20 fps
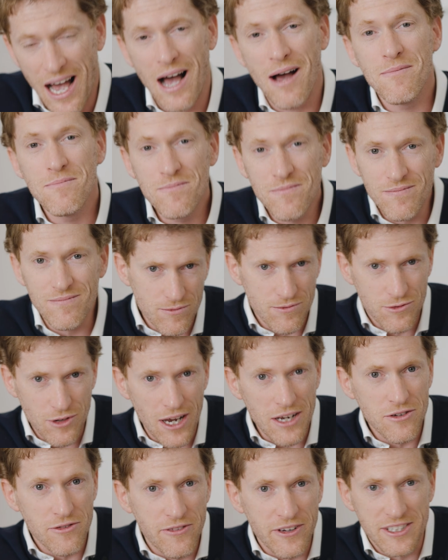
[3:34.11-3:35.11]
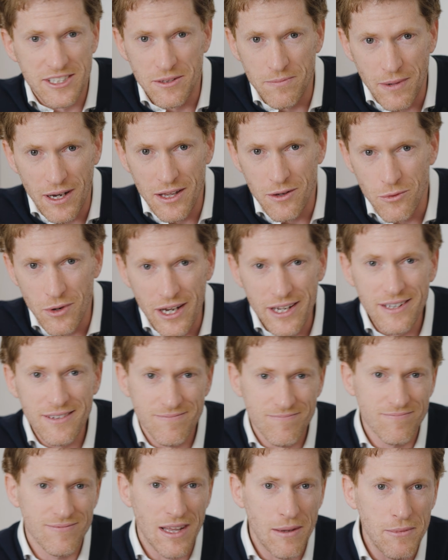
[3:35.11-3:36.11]
I'm trying to fix it, by the way.
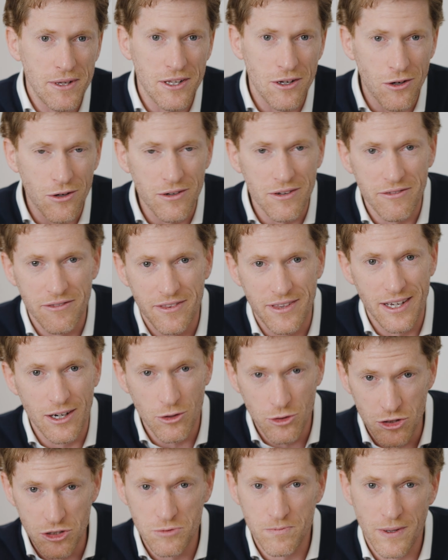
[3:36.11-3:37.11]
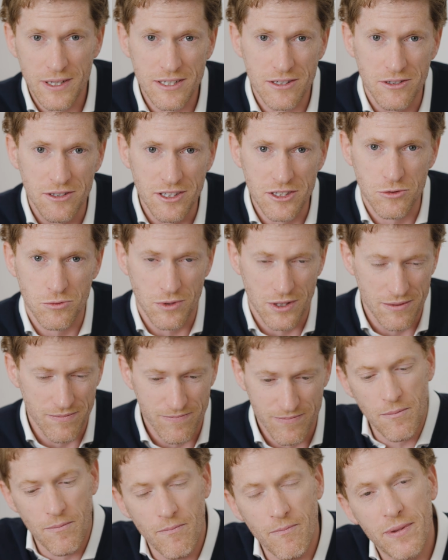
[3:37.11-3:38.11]
Let me know if the audio is better in this one.
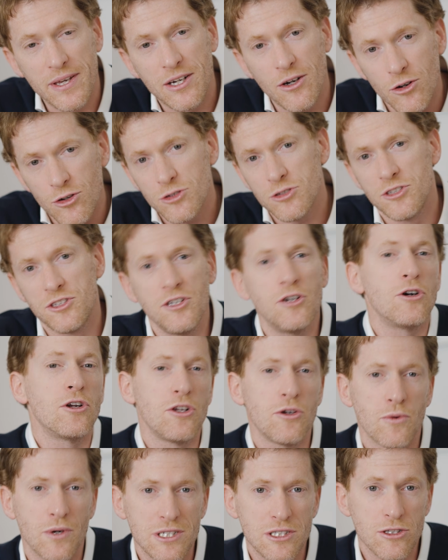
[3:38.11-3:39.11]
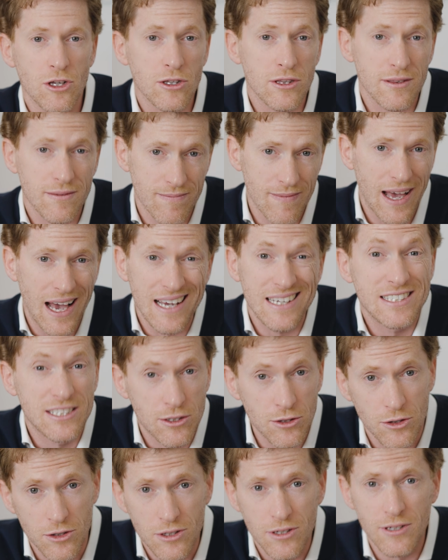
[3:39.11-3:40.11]
Because the audio was not as
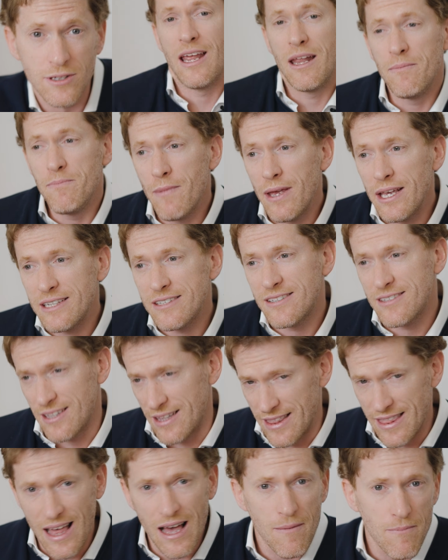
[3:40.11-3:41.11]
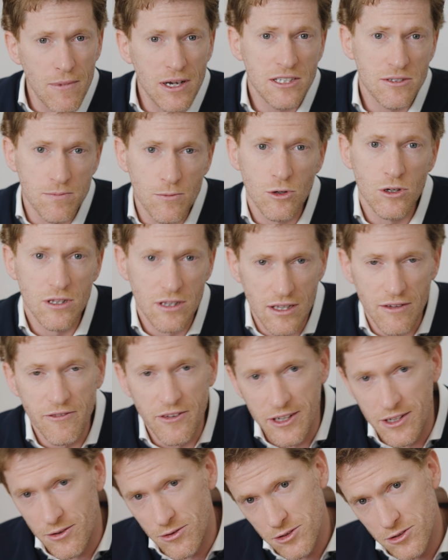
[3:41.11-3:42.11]
good, it makes that much more
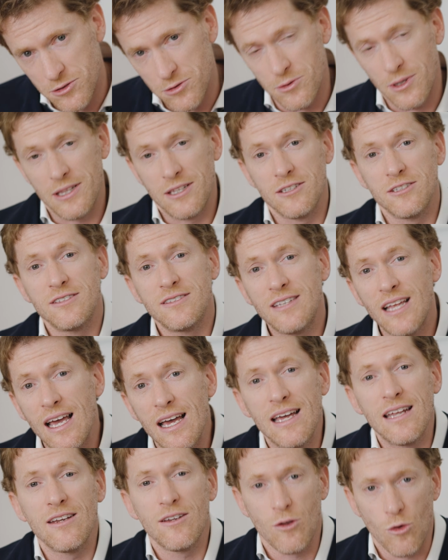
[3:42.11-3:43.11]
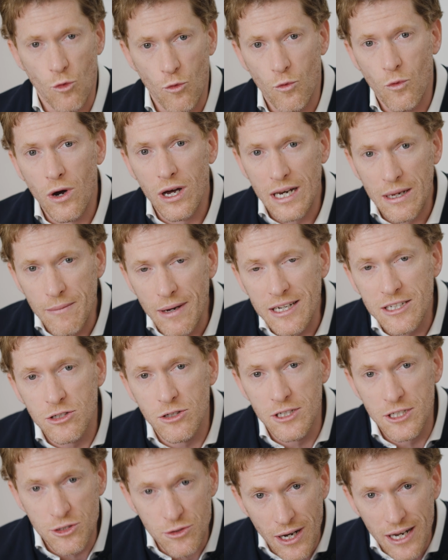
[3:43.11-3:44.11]
difficult to understand what I'm
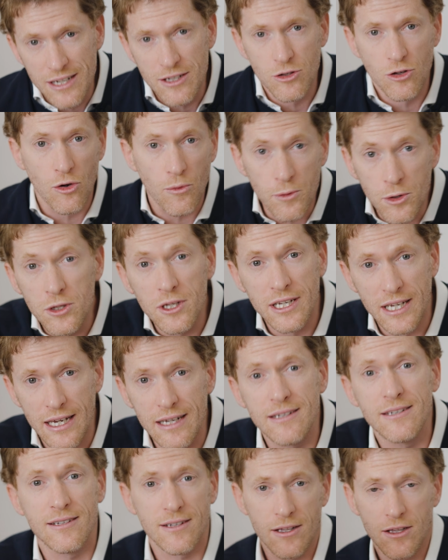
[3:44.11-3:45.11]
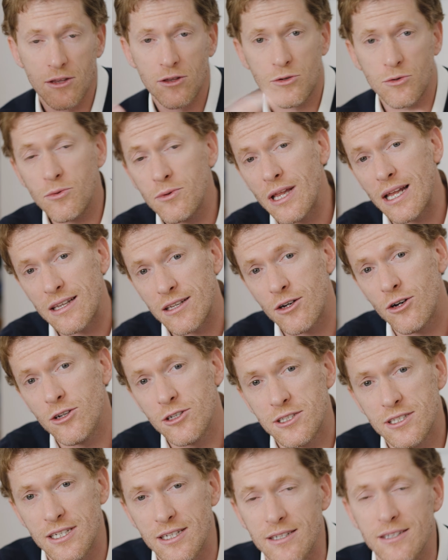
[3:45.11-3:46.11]
actually trying to communicate through that
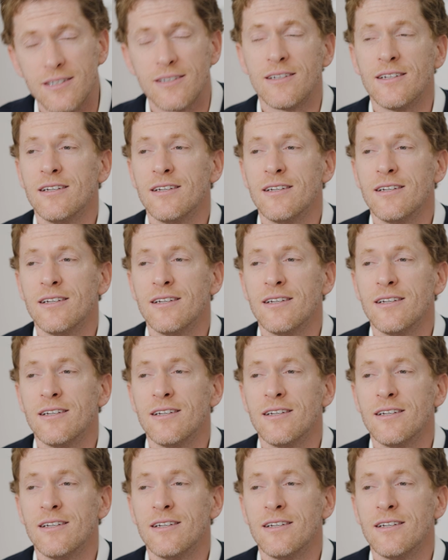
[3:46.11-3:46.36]
content.